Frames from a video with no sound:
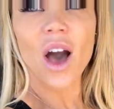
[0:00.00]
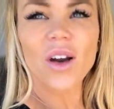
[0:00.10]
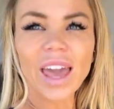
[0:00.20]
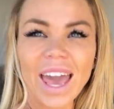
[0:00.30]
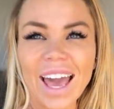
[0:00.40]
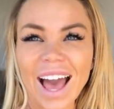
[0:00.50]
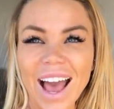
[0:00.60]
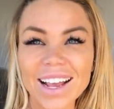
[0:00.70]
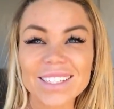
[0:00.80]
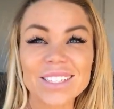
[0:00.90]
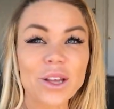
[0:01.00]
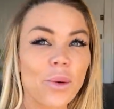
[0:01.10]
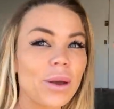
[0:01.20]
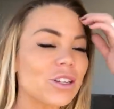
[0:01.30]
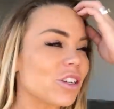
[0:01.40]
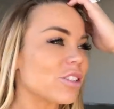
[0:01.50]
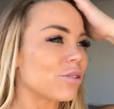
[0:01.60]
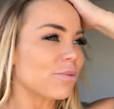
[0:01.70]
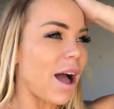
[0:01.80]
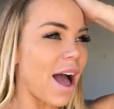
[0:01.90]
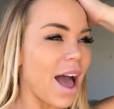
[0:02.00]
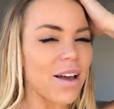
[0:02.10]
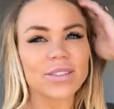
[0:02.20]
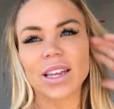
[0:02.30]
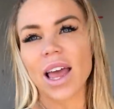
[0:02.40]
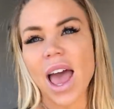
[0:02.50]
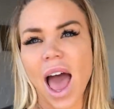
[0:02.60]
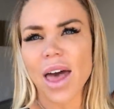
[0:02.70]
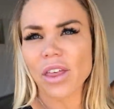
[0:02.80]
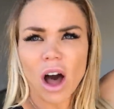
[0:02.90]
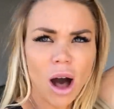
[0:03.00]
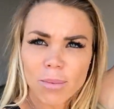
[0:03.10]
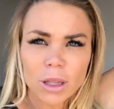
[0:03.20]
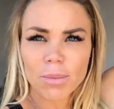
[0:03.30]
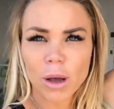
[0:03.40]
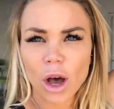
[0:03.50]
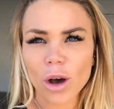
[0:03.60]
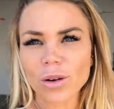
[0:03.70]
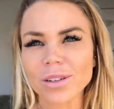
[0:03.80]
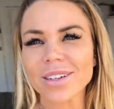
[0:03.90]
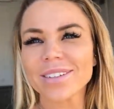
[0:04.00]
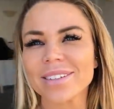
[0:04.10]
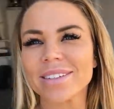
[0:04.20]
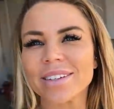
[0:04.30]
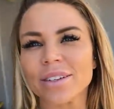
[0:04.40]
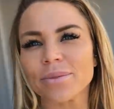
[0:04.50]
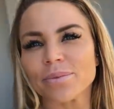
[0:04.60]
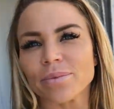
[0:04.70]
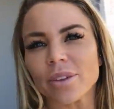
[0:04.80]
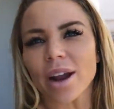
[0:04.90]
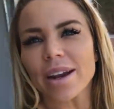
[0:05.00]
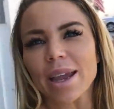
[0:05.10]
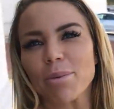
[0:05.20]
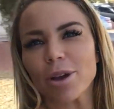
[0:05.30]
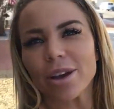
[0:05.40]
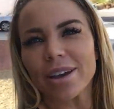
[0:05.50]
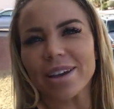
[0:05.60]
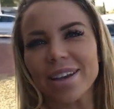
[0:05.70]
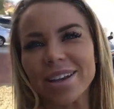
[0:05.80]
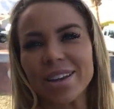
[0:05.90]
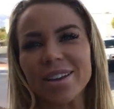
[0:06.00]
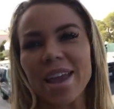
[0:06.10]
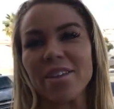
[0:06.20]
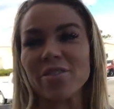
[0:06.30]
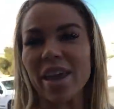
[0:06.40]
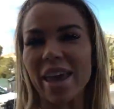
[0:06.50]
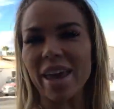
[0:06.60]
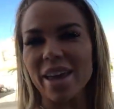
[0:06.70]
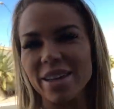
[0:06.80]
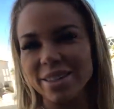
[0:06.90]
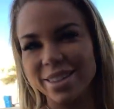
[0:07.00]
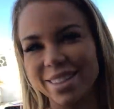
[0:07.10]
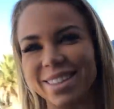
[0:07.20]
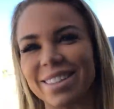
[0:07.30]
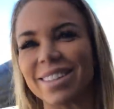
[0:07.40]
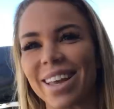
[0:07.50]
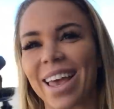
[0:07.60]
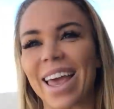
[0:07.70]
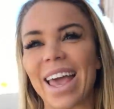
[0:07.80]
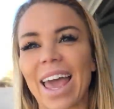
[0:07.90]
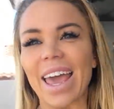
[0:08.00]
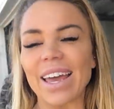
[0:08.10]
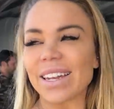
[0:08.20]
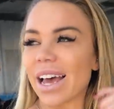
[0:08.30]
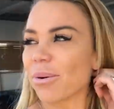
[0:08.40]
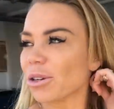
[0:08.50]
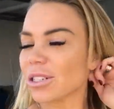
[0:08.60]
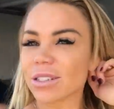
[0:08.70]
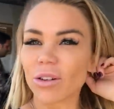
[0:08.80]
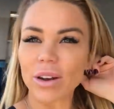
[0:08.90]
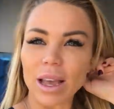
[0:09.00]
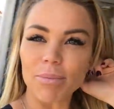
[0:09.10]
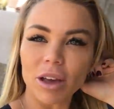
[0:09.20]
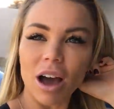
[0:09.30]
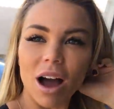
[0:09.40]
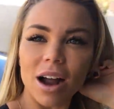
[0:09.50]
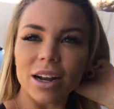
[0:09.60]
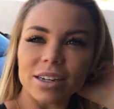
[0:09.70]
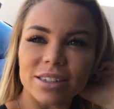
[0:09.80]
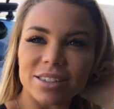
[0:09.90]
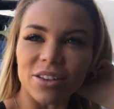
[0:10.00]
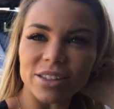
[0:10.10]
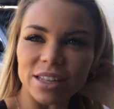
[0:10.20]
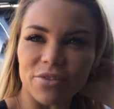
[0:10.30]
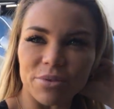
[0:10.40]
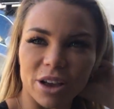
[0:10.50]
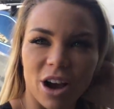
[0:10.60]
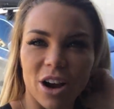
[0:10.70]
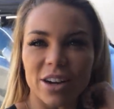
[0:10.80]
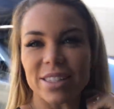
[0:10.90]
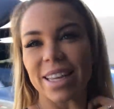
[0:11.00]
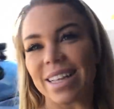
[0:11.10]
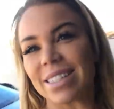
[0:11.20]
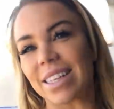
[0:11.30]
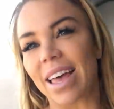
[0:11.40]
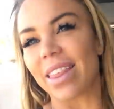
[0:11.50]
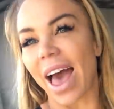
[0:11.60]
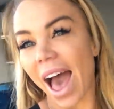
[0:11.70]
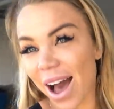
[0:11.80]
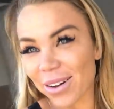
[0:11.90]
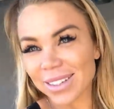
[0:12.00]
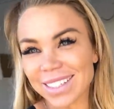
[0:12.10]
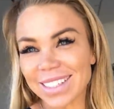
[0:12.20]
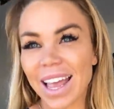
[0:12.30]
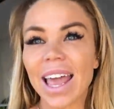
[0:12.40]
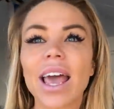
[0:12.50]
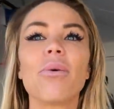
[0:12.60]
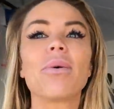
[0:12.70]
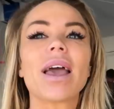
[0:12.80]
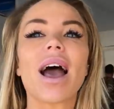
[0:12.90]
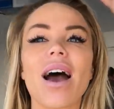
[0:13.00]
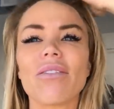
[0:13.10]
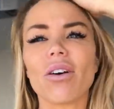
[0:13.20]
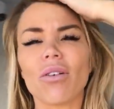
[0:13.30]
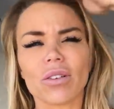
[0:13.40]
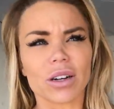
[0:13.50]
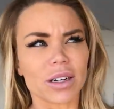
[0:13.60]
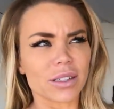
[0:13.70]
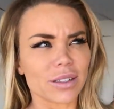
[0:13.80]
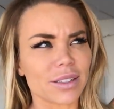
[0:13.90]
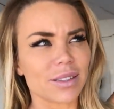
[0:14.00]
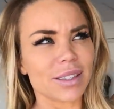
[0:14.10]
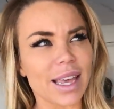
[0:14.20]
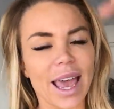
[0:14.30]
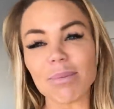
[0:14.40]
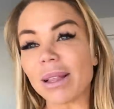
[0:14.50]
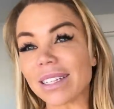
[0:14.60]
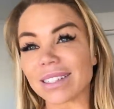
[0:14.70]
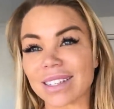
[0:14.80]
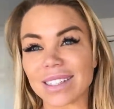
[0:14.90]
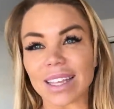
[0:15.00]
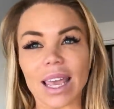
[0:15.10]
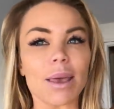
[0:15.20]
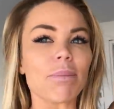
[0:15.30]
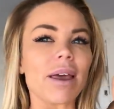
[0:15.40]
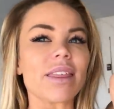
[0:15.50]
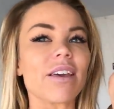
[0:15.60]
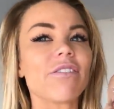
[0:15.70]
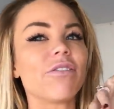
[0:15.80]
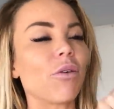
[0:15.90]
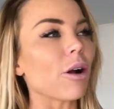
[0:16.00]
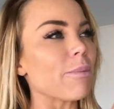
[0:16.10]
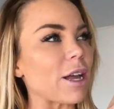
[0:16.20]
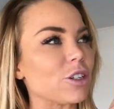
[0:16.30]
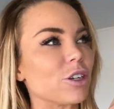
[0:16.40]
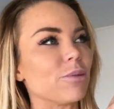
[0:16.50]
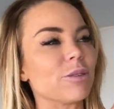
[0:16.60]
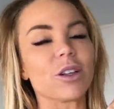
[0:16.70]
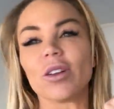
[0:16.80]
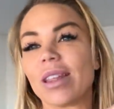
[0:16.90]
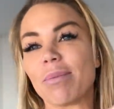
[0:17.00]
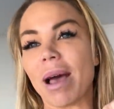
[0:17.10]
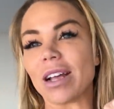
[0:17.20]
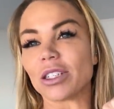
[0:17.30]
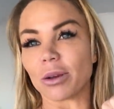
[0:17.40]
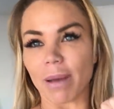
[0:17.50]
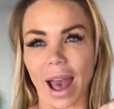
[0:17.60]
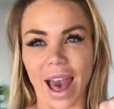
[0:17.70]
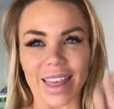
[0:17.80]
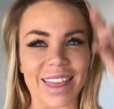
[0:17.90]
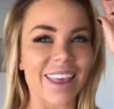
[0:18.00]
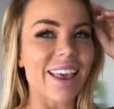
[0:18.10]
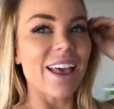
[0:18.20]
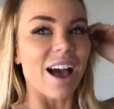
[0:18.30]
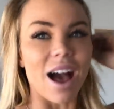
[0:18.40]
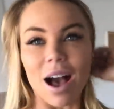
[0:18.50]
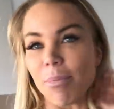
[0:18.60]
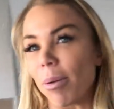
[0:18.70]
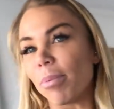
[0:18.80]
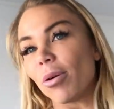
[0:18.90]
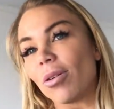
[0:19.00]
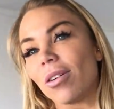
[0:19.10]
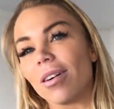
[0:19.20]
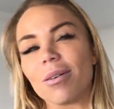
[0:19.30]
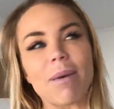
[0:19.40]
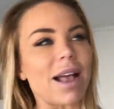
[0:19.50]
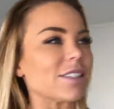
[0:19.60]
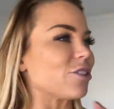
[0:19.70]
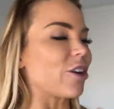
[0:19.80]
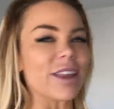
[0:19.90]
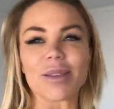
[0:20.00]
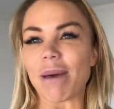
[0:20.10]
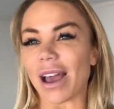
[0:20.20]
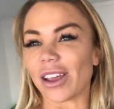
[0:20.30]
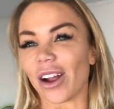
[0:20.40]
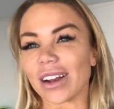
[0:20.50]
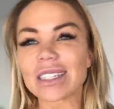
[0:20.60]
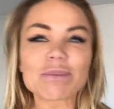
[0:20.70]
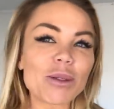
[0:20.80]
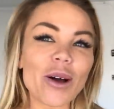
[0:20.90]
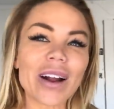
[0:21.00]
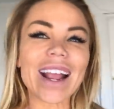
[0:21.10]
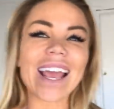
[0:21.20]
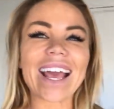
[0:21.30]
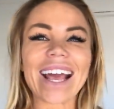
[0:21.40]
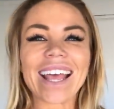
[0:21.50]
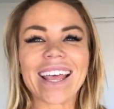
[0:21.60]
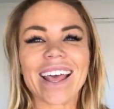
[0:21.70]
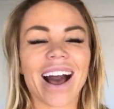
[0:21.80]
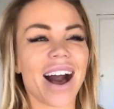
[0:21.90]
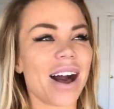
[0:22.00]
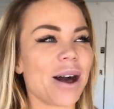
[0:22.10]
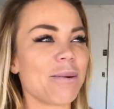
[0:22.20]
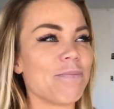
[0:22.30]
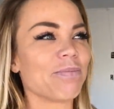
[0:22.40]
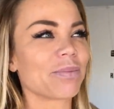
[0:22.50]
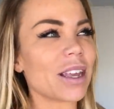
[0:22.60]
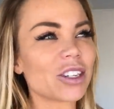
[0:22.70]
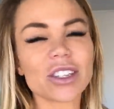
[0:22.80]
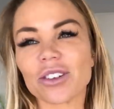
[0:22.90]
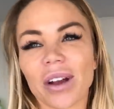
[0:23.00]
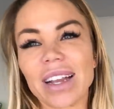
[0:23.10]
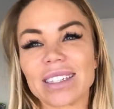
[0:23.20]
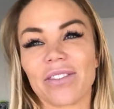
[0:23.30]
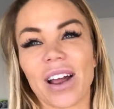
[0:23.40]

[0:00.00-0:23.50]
Okay guys, so we just arrived at the Humble Abode, our neighborhood in Vegas. And uh, we're just loading up the cars, all the stuff from the cars inside the house. We have over 10 places to sleep, I think four bedrooms, including the master bath, um, a pool. Max is already in the backyard exploring. Um, it's just great to